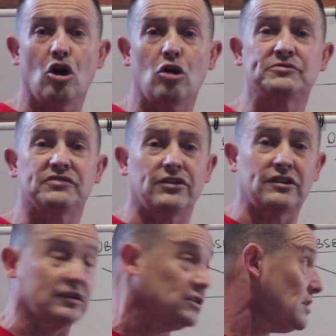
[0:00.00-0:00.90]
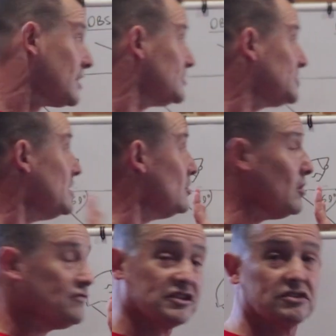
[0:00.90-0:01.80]
observation. You can see a lot
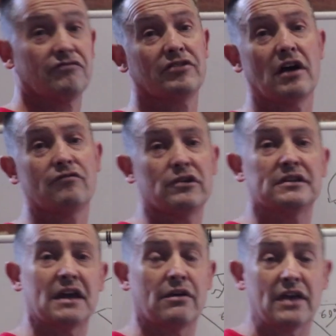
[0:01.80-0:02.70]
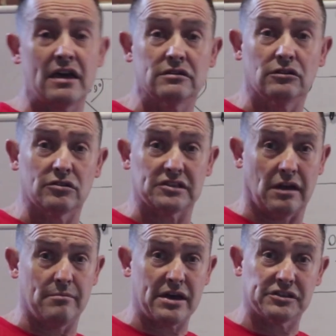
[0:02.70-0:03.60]
of stuff that I've written down there that looks
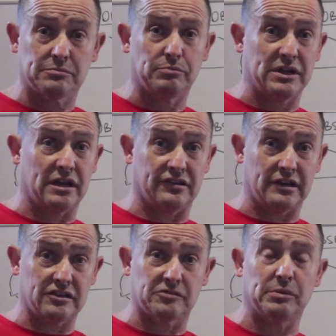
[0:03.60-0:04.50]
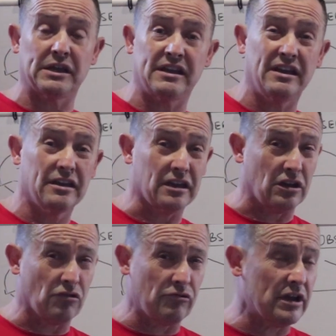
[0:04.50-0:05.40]
like maths, but I shall explain it in
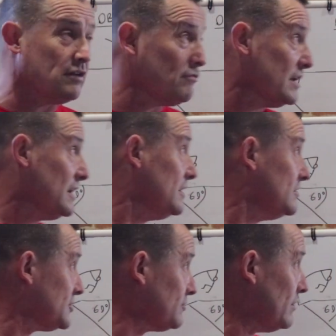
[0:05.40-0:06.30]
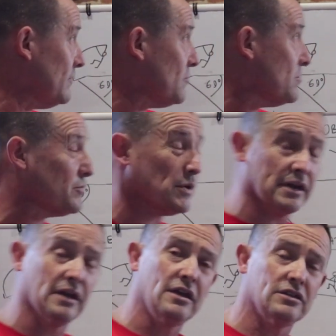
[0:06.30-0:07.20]
a really, really straightforward
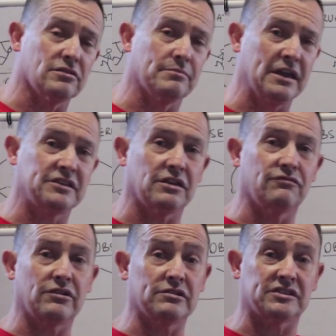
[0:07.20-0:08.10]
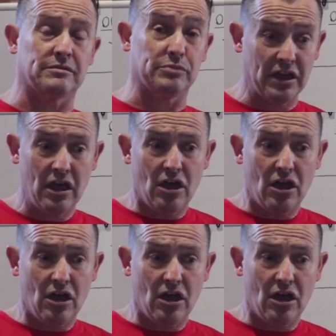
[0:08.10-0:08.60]
way that makes it very simple.